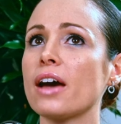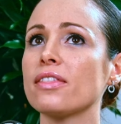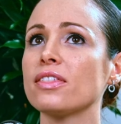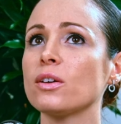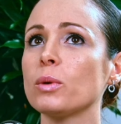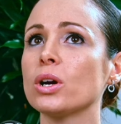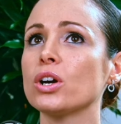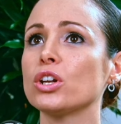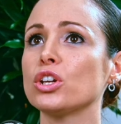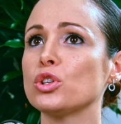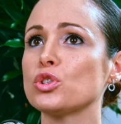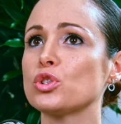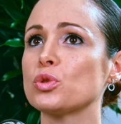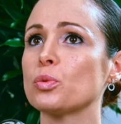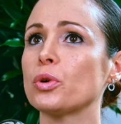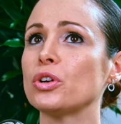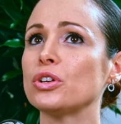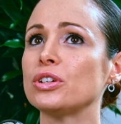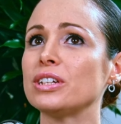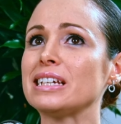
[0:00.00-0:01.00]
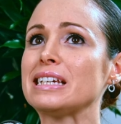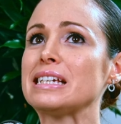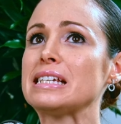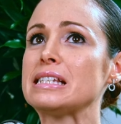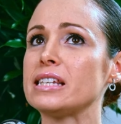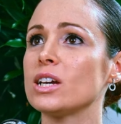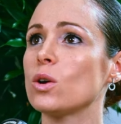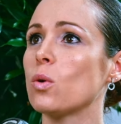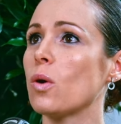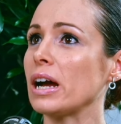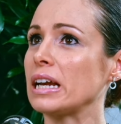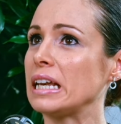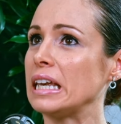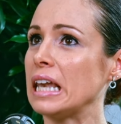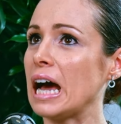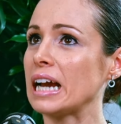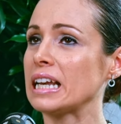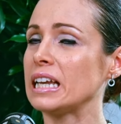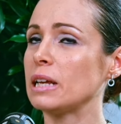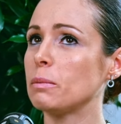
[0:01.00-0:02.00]
we've got to use the word easy quite
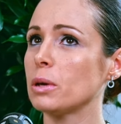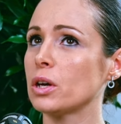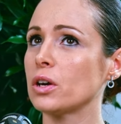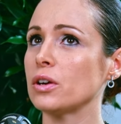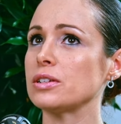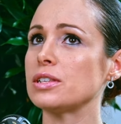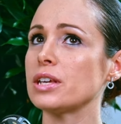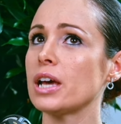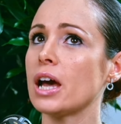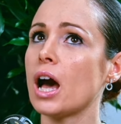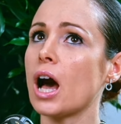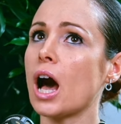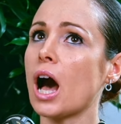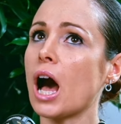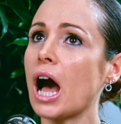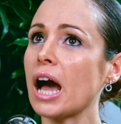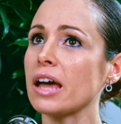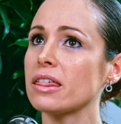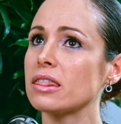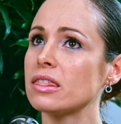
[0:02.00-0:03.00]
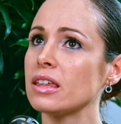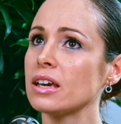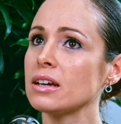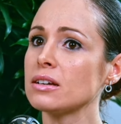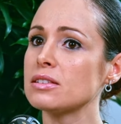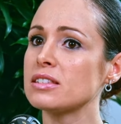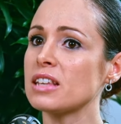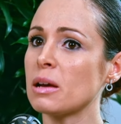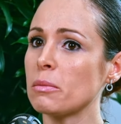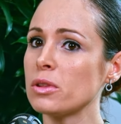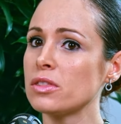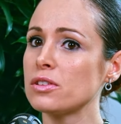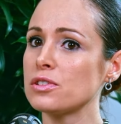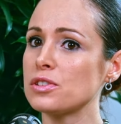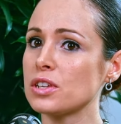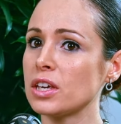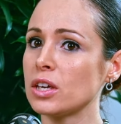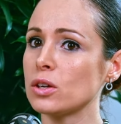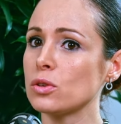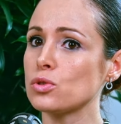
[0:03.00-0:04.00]
lightly, because I think some of the
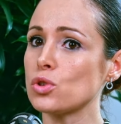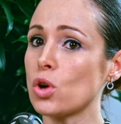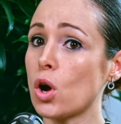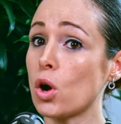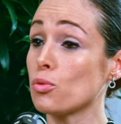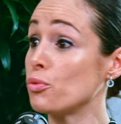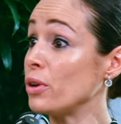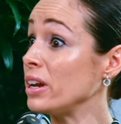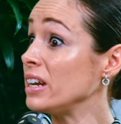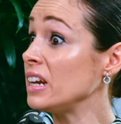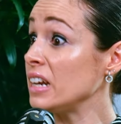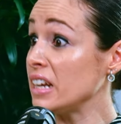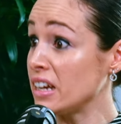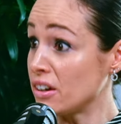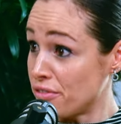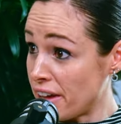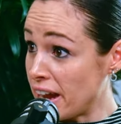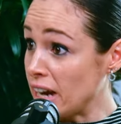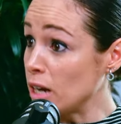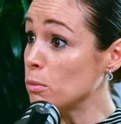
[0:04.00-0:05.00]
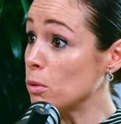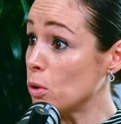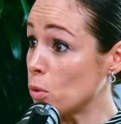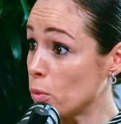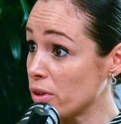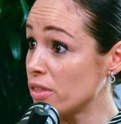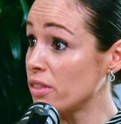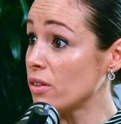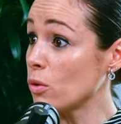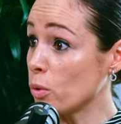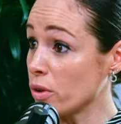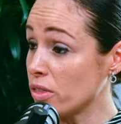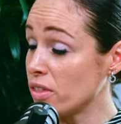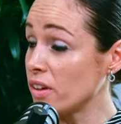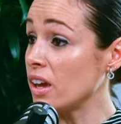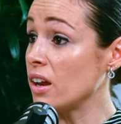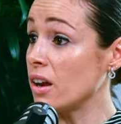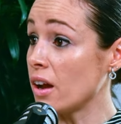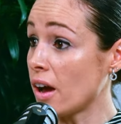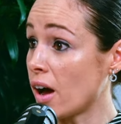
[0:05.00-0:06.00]
skills are readily available
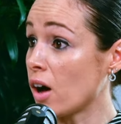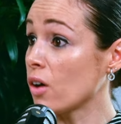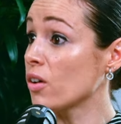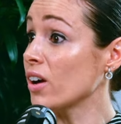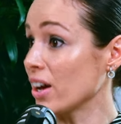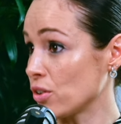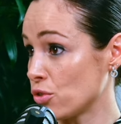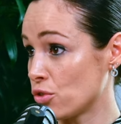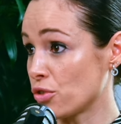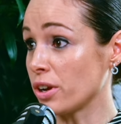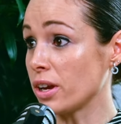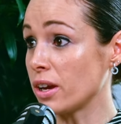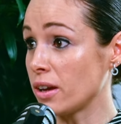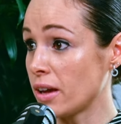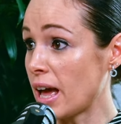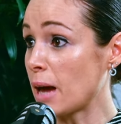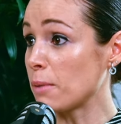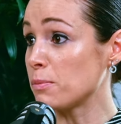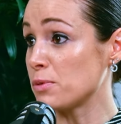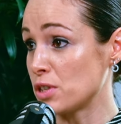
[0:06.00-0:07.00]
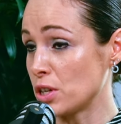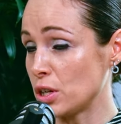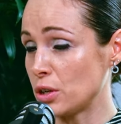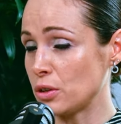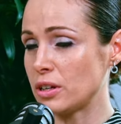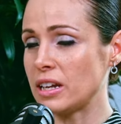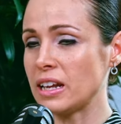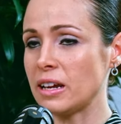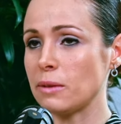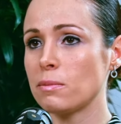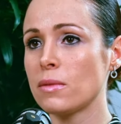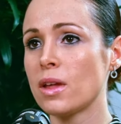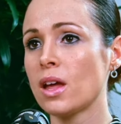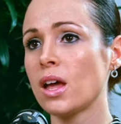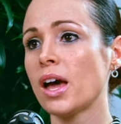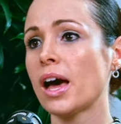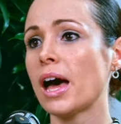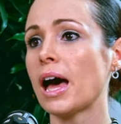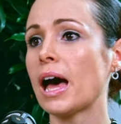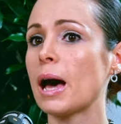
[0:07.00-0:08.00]
within our country. Absolutely.
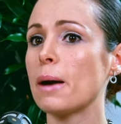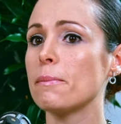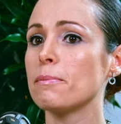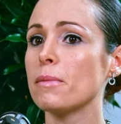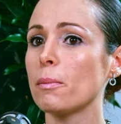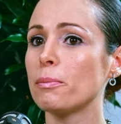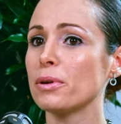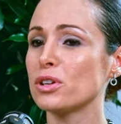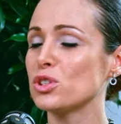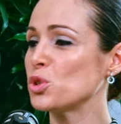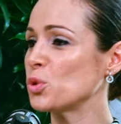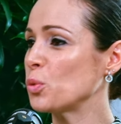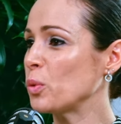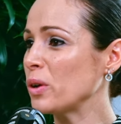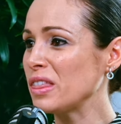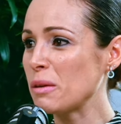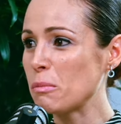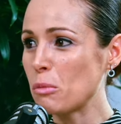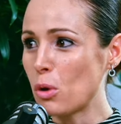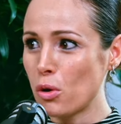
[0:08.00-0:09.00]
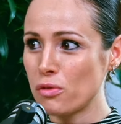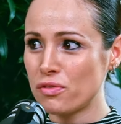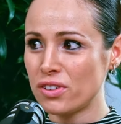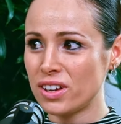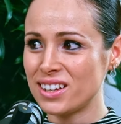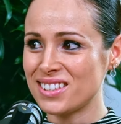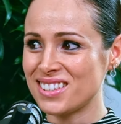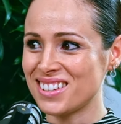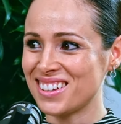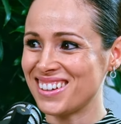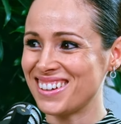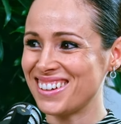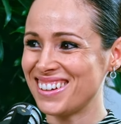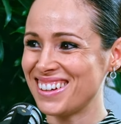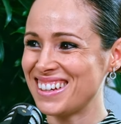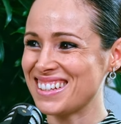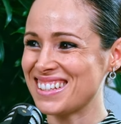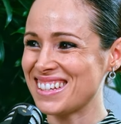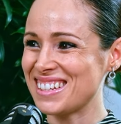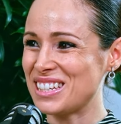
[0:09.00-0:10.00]
But to win them over is
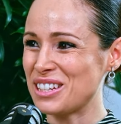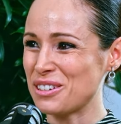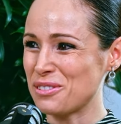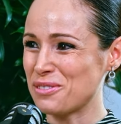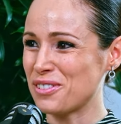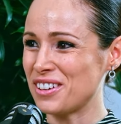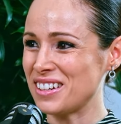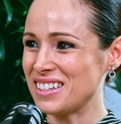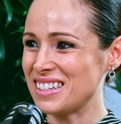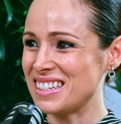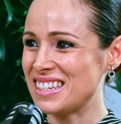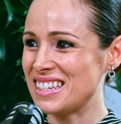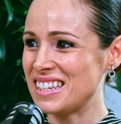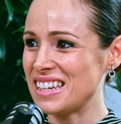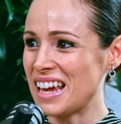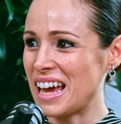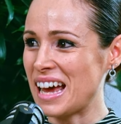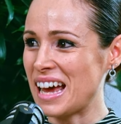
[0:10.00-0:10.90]
a different